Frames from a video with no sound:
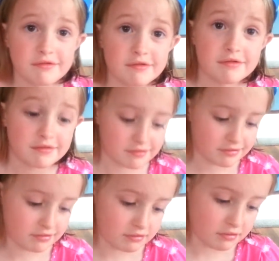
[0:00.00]
Nope.
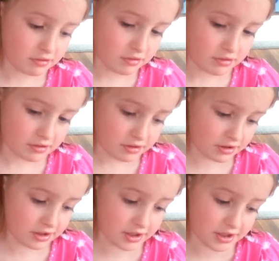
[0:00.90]

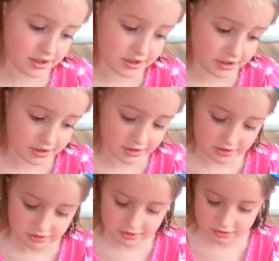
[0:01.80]
Uh,
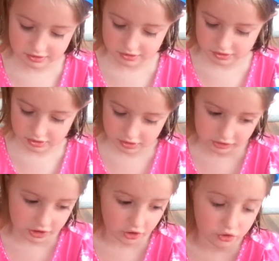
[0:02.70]

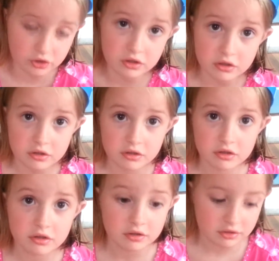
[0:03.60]
a goat?
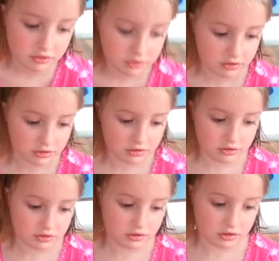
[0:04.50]
Nope. Think about
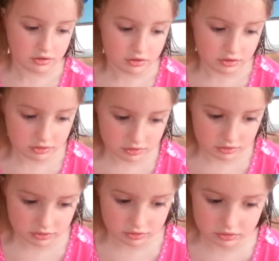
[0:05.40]
places animals live and
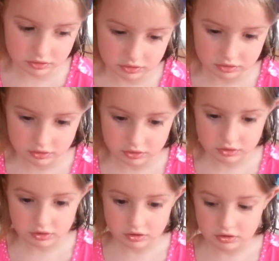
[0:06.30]
ask that question.
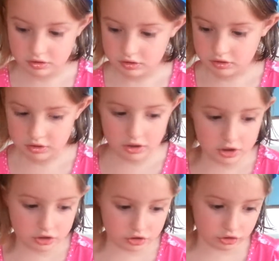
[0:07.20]

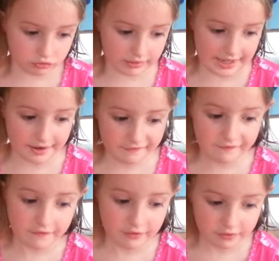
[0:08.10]

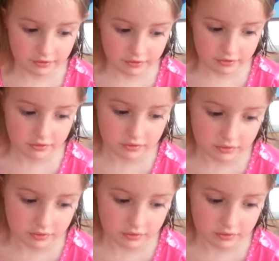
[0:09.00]
Giraffe? Nope.